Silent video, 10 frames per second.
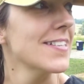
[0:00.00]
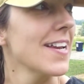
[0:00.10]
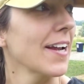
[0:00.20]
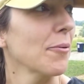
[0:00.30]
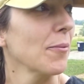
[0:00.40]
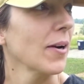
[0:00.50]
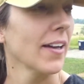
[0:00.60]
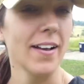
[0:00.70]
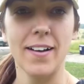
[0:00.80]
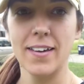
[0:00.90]
Today we're
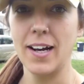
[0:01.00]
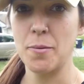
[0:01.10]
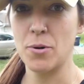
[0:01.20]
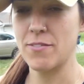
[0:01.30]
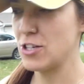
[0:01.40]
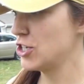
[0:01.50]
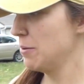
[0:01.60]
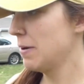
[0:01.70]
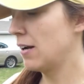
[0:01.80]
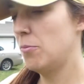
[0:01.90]
working on getting more of the
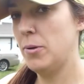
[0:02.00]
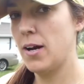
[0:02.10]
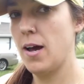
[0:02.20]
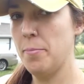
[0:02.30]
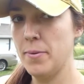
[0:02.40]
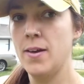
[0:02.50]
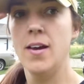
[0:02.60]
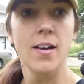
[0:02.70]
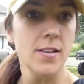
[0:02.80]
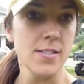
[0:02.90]
sheet metal put up,
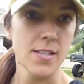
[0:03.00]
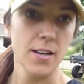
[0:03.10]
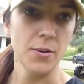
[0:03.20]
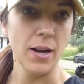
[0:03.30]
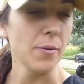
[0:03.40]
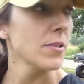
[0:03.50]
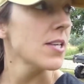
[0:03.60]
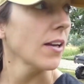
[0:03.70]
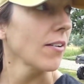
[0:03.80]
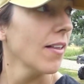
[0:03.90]
so I will
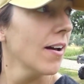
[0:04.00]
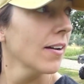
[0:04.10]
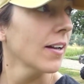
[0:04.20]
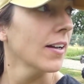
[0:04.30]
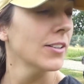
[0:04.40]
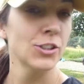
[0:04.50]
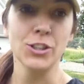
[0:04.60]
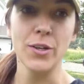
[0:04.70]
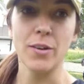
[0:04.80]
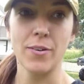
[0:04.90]
take you along and
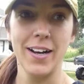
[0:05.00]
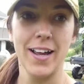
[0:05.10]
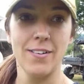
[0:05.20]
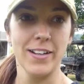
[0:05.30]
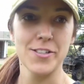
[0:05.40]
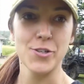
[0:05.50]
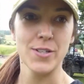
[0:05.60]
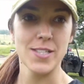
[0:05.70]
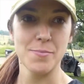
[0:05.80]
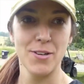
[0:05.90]
show you. Right now Andrew
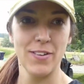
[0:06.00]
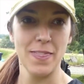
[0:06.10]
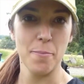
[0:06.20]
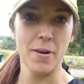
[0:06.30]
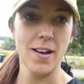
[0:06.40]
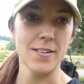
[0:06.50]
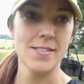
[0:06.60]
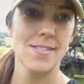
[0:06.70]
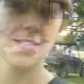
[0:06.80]
is moving the bus.